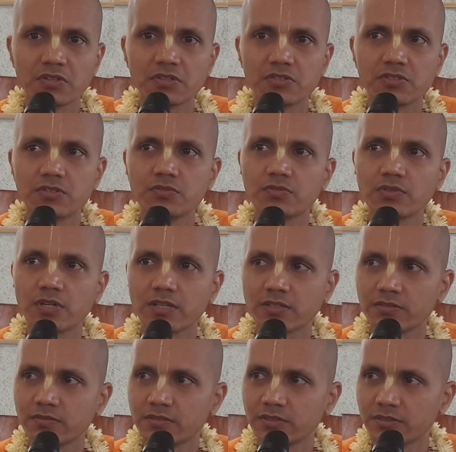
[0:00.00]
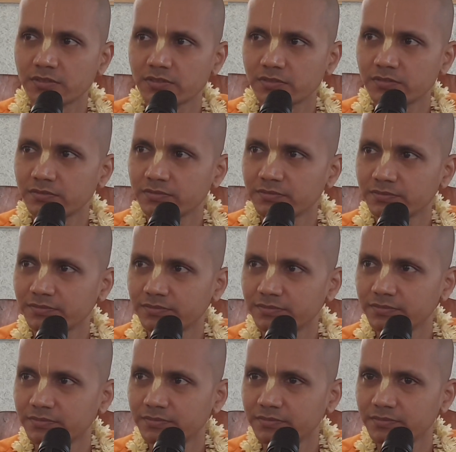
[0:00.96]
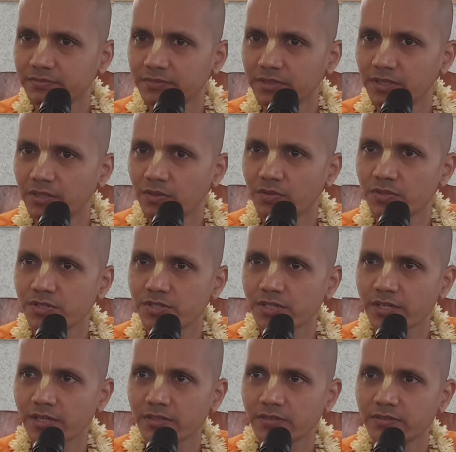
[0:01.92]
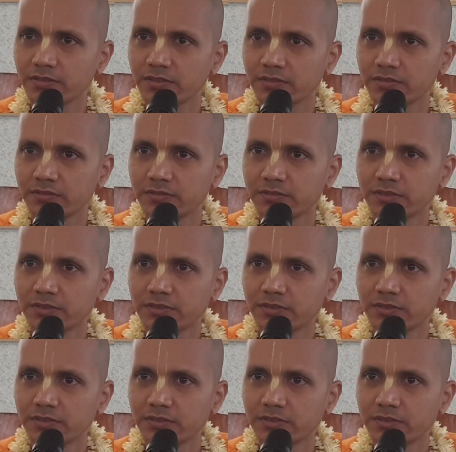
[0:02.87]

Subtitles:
Sinful activities. Hedonistic activities.